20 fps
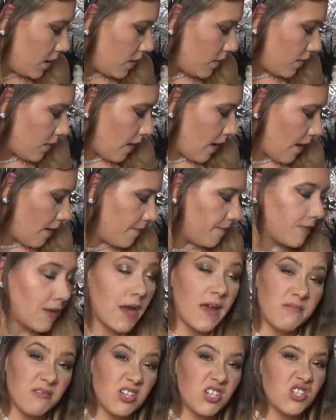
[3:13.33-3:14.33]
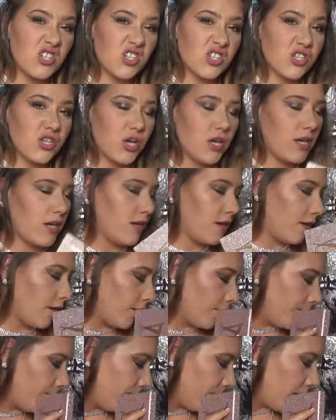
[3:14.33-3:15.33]
Okay, I'm going to just show you
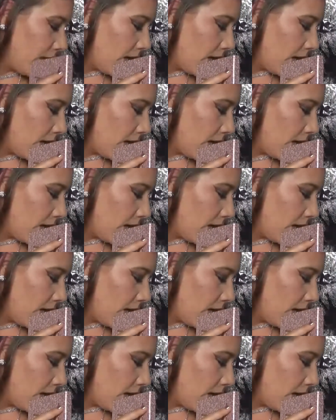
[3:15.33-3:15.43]
here.